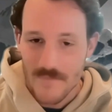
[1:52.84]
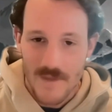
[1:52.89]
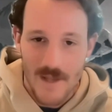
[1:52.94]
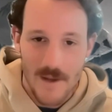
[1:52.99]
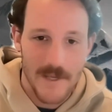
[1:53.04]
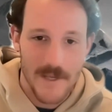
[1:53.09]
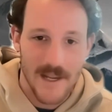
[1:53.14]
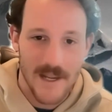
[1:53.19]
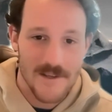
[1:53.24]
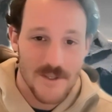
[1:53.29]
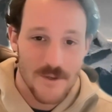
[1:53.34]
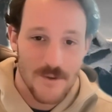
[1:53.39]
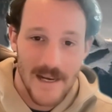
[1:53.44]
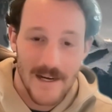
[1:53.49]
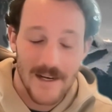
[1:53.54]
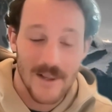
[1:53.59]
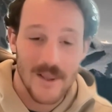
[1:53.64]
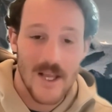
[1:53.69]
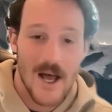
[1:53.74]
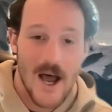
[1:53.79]
Because you get
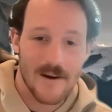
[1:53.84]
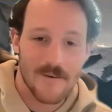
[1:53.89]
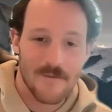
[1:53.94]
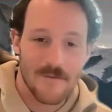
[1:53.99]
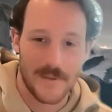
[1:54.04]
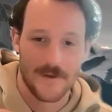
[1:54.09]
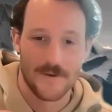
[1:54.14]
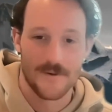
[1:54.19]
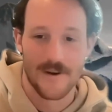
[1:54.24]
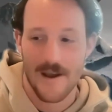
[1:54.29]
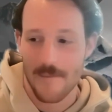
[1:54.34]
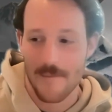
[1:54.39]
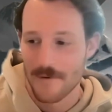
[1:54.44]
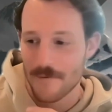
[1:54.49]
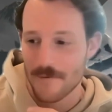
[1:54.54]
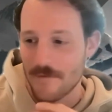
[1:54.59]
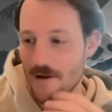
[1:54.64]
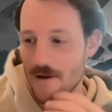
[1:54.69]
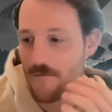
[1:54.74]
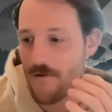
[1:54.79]
a lot of buildup
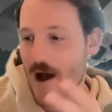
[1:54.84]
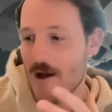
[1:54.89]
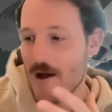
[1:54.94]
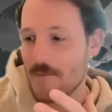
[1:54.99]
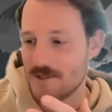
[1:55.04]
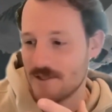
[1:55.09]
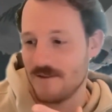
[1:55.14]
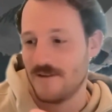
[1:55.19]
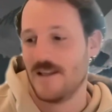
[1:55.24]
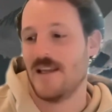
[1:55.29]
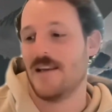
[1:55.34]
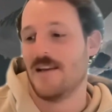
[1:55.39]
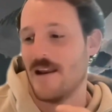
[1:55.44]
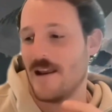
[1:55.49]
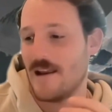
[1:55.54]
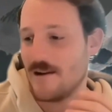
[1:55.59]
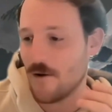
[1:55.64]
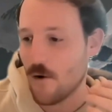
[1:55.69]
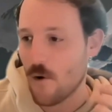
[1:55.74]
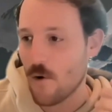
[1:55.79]
of obsolete
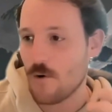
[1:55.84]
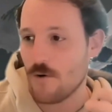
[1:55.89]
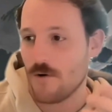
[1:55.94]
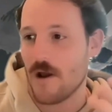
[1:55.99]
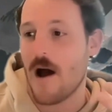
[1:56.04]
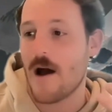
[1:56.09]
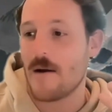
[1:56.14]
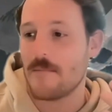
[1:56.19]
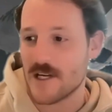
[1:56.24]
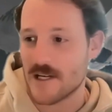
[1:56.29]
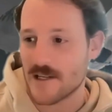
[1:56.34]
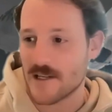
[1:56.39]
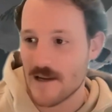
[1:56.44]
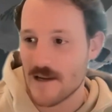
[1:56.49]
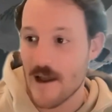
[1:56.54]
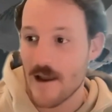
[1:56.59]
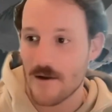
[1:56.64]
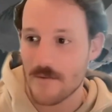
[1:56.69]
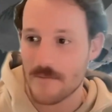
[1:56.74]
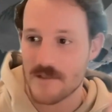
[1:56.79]
and old objects and
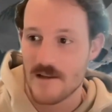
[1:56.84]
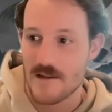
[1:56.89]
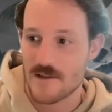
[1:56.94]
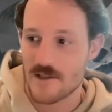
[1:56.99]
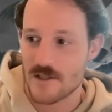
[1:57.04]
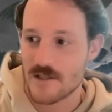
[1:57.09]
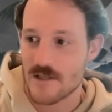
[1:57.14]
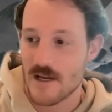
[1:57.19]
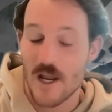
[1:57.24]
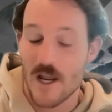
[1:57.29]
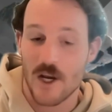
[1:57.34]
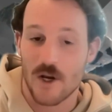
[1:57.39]
items that just